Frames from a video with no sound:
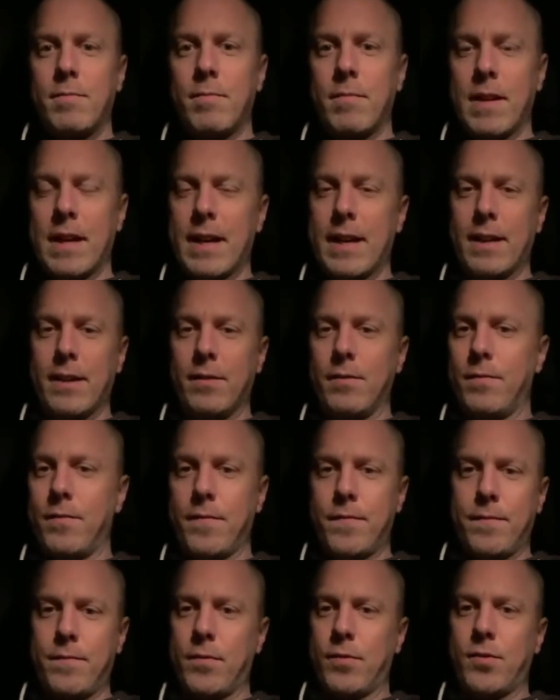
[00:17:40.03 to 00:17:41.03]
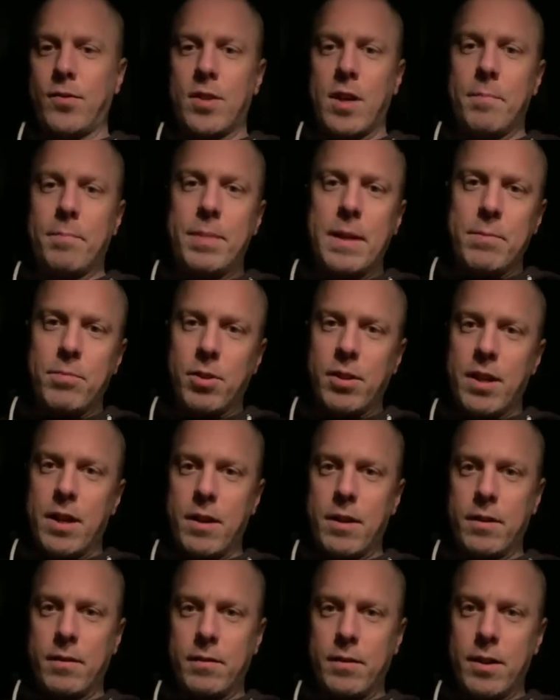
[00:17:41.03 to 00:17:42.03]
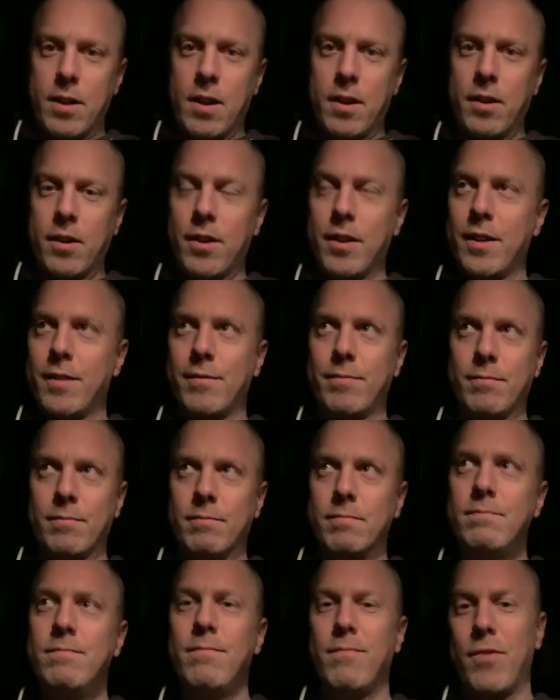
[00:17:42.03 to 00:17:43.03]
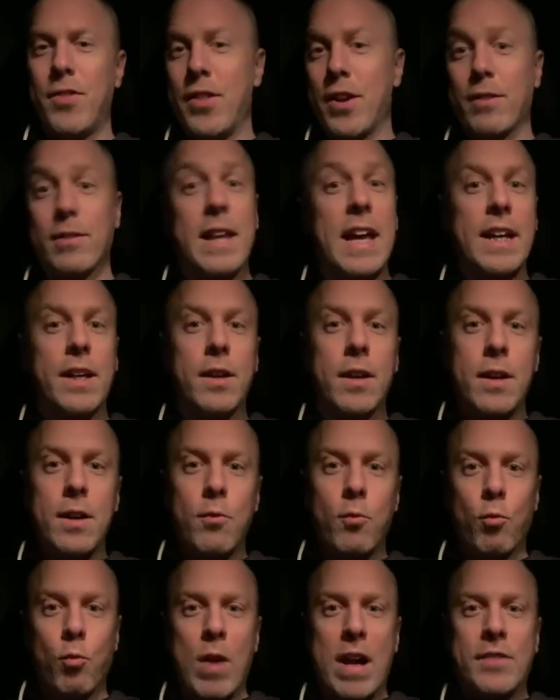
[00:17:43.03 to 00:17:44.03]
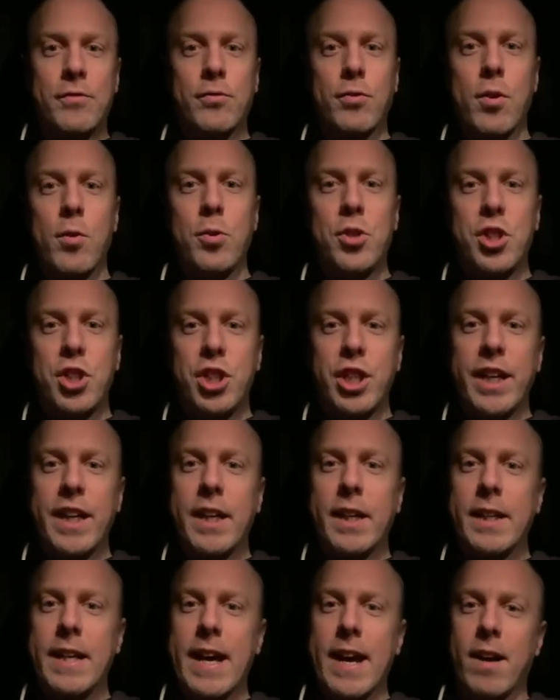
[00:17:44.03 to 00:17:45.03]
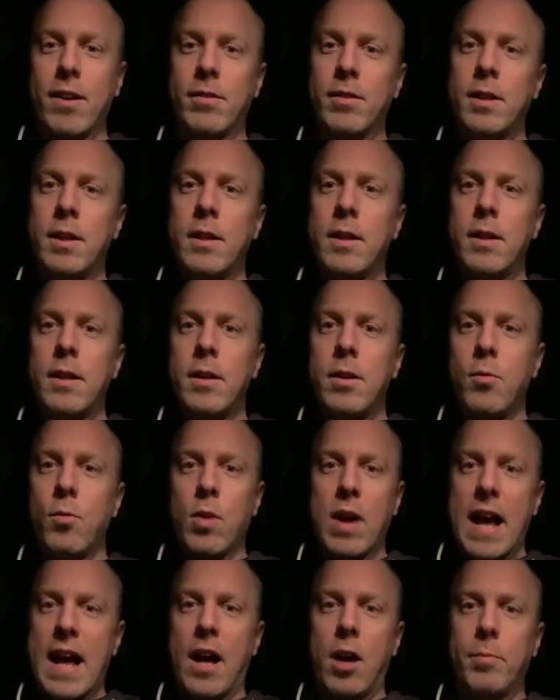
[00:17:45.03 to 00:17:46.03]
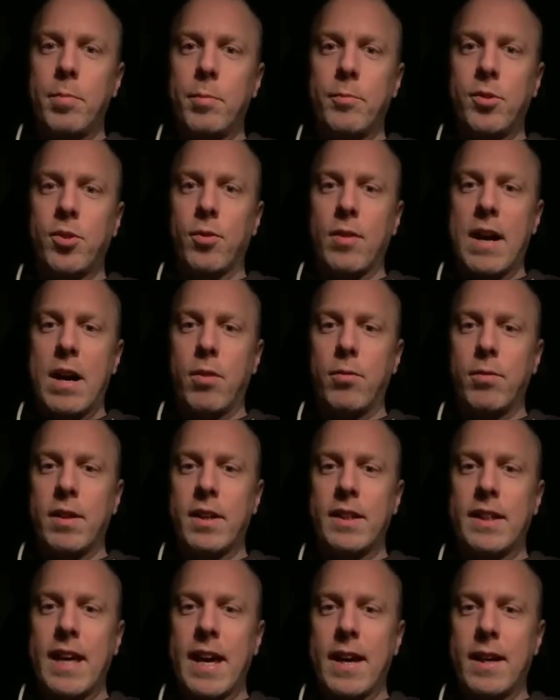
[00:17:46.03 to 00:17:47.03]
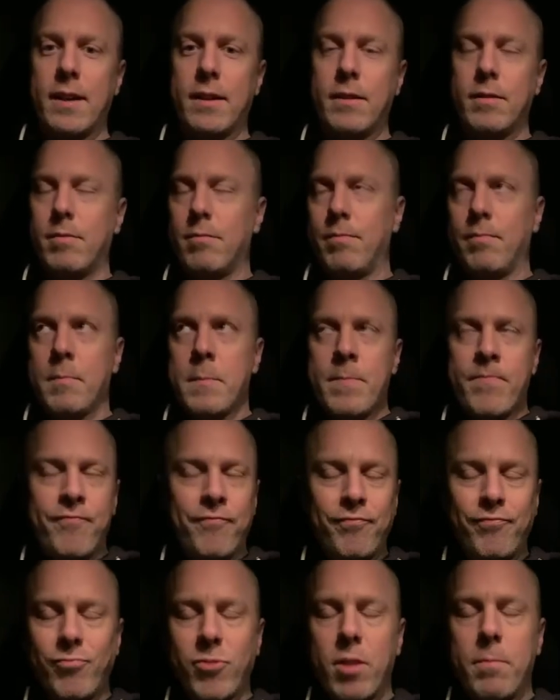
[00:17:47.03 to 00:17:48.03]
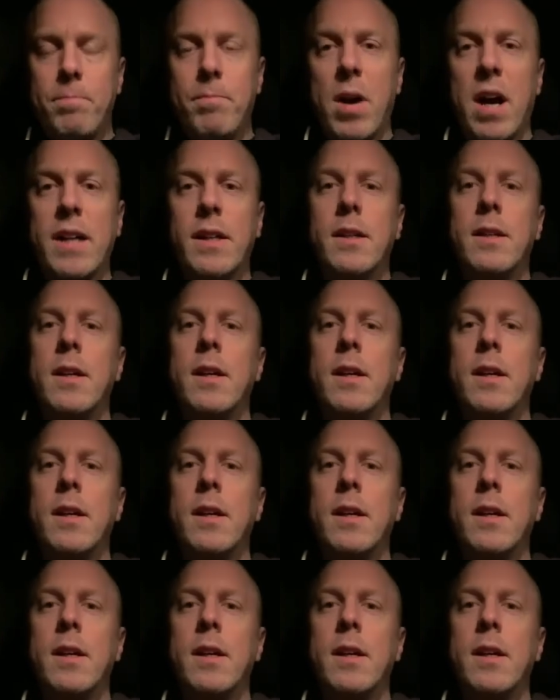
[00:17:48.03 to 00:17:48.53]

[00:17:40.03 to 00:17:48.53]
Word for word: And for some people that are younger, you, they're like retro chic now, where albums are out again. But